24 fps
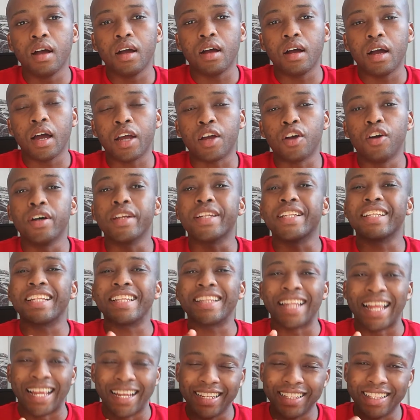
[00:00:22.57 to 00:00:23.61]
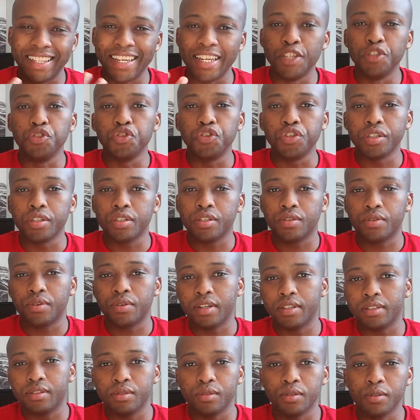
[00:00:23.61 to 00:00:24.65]
I got like the interest, right?
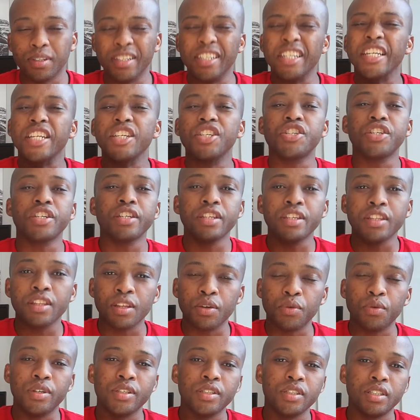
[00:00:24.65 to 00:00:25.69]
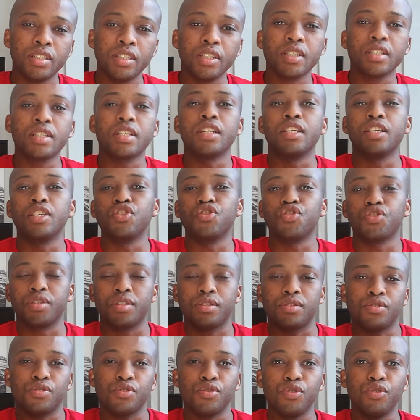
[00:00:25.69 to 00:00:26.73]
So initially there was just an interest,
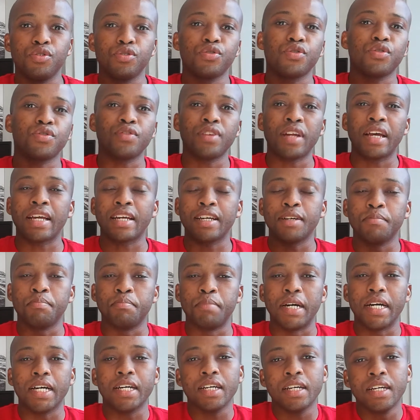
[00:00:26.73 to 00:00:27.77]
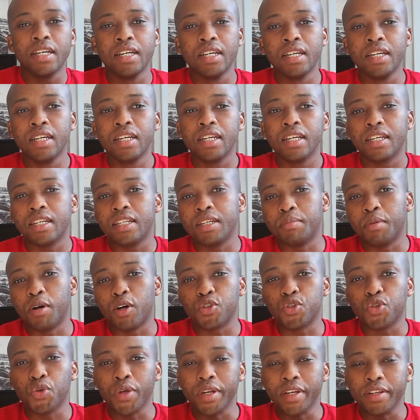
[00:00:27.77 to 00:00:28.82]
sort of like a bug in about
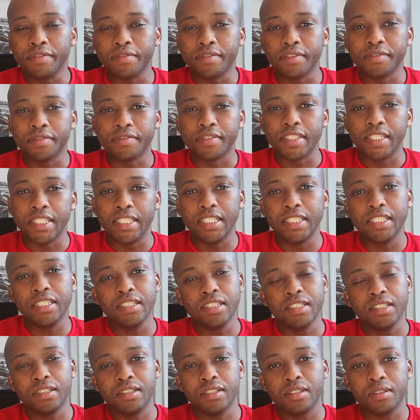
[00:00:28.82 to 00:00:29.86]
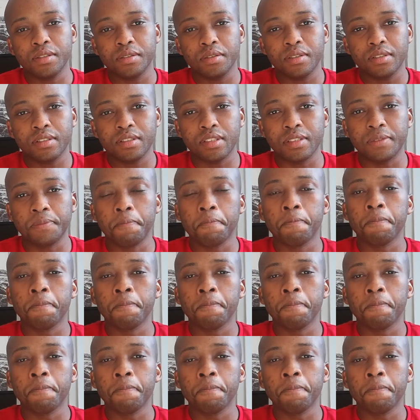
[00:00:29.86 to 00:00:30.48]
2015, okay?